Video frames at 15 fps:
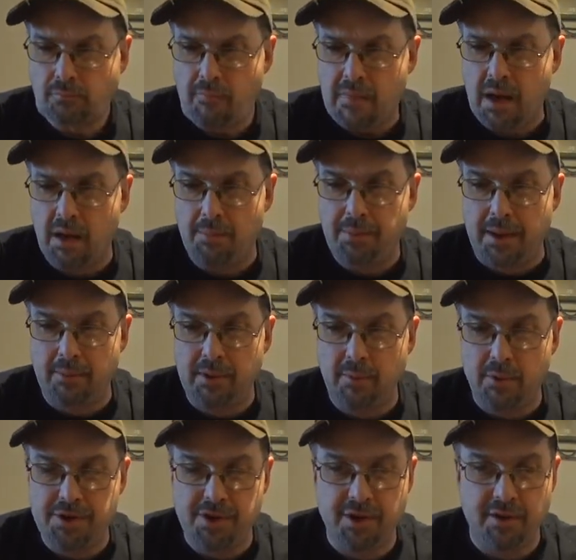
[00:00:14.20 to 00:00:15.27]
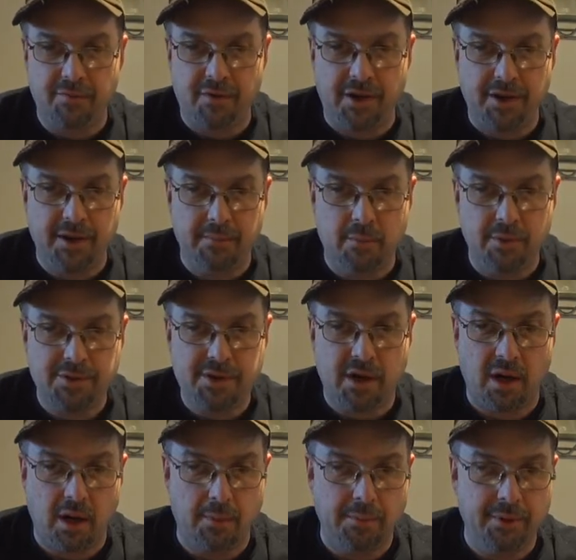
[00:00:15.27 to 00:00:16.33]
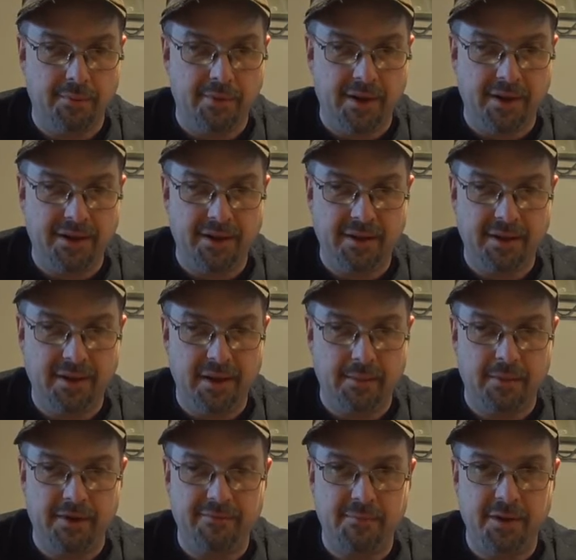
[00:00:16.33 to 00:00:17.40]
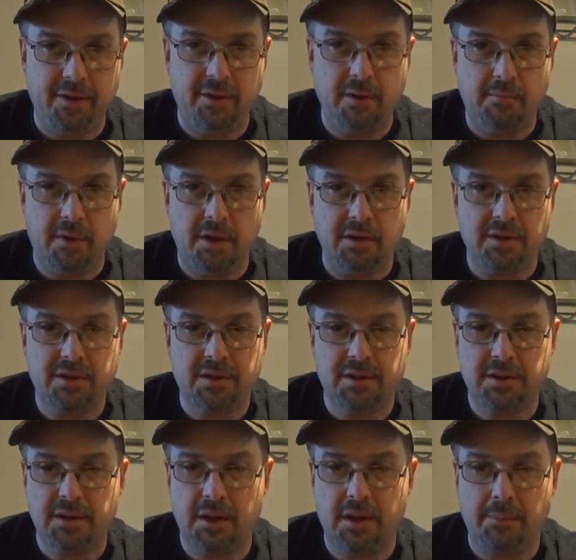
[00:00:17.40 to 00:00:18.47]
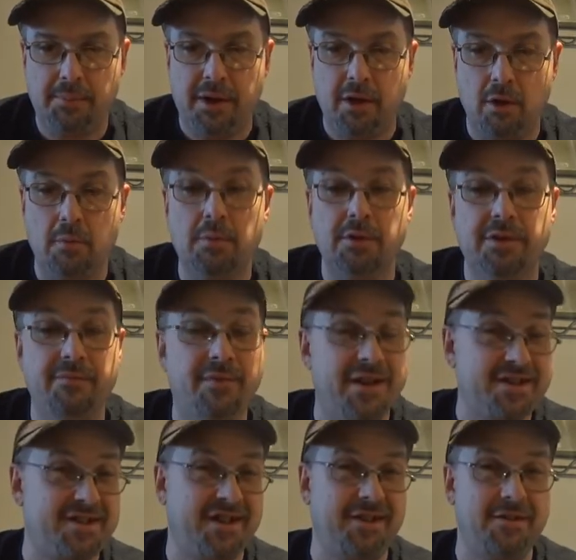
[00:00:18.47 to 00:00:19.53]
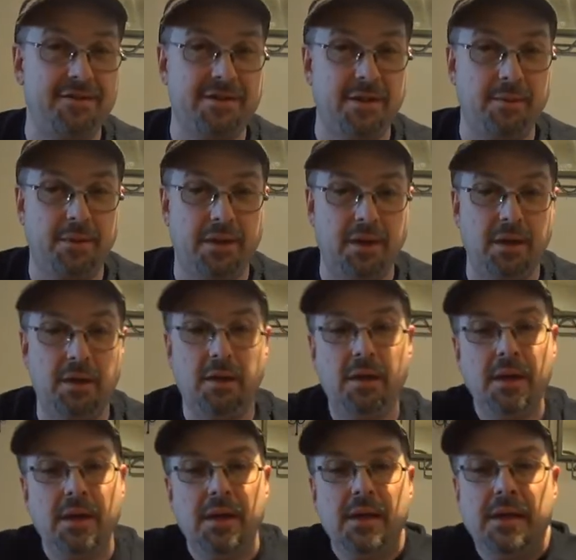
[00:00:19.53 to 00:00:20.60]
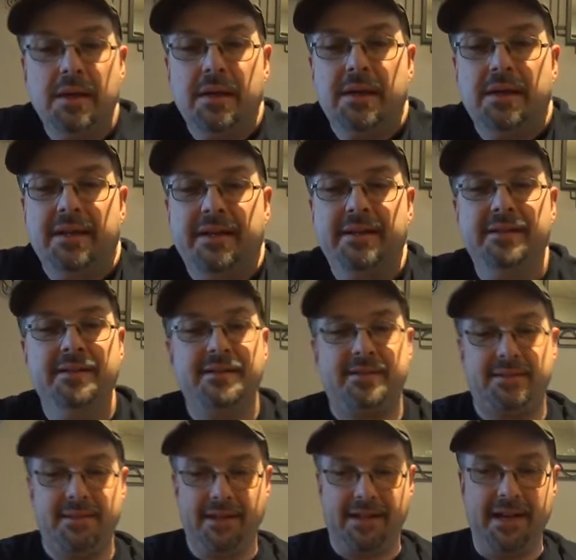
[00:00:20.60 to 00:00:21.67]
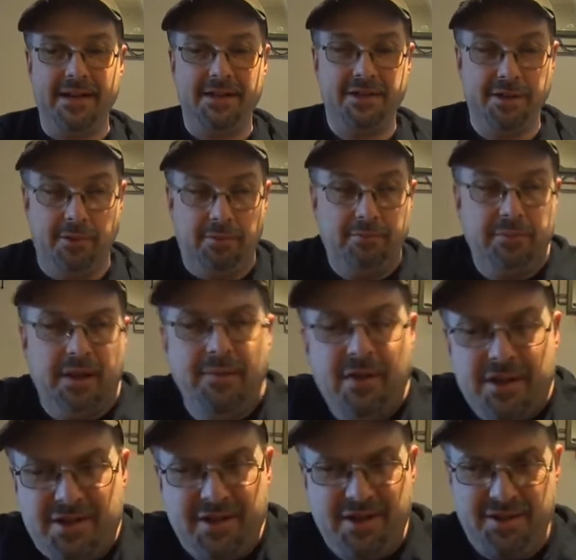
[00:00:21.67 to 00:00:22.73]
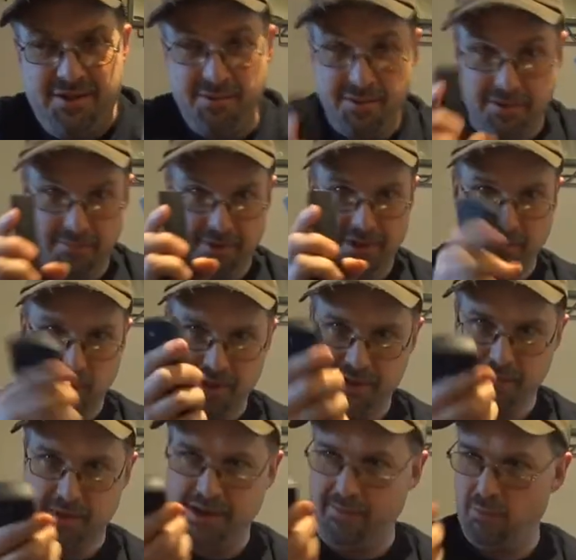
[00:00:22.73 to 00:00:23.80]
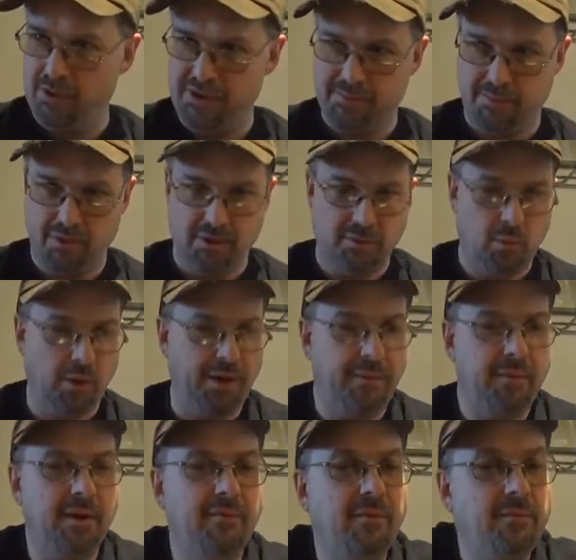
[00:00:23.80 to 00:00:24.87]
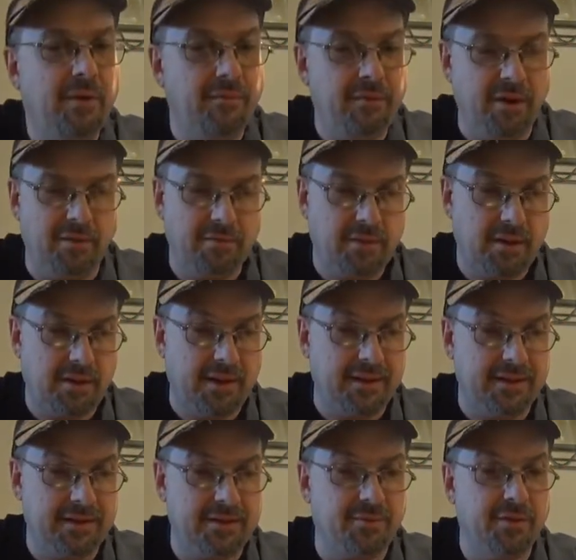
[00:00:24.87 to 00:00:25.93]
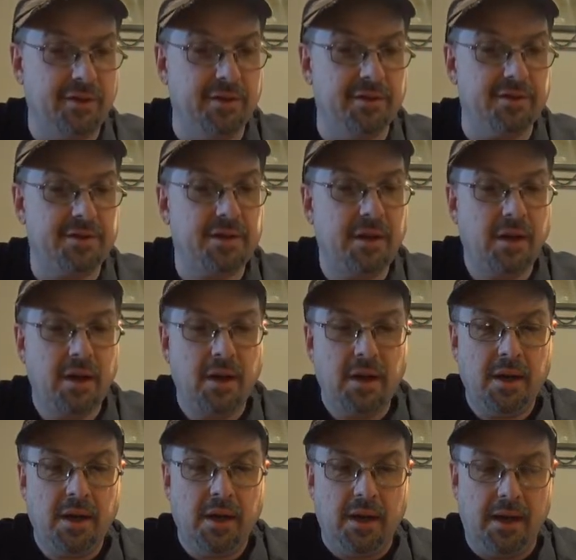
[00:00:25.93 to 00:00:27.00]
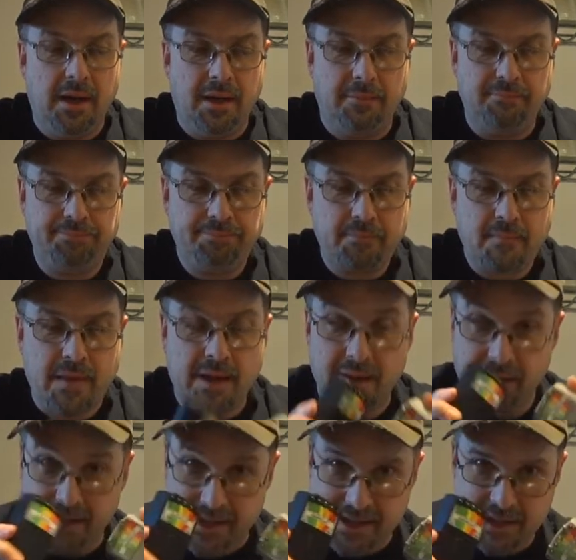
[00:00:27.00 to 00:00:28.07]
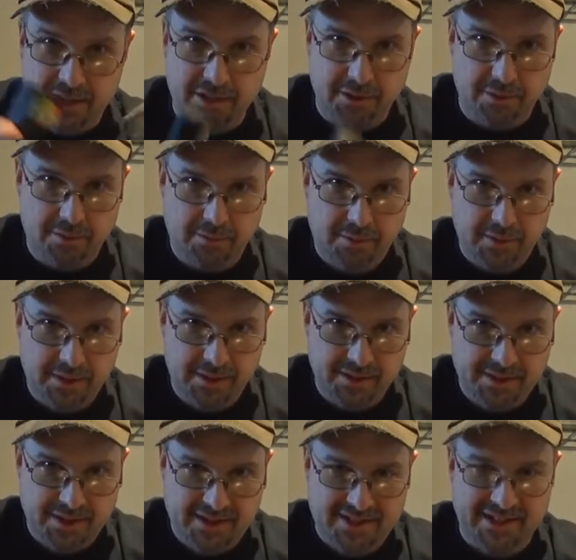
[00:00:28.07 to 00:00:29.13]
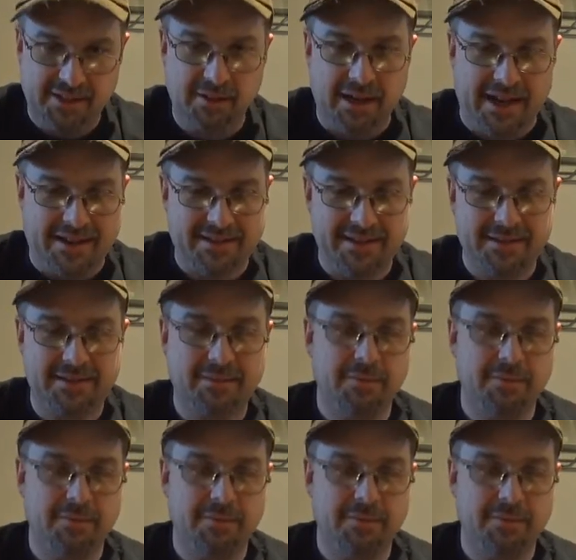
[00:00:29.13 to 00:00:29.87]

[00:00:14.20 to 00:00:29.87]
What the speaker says: Probably what you're going to find the most common of any EMF meter amongst paranormal investigators out there is the K2. I've actually got two of them here. One's mine, one's a borrowed one. We've had these for years. The K2 is a single axis,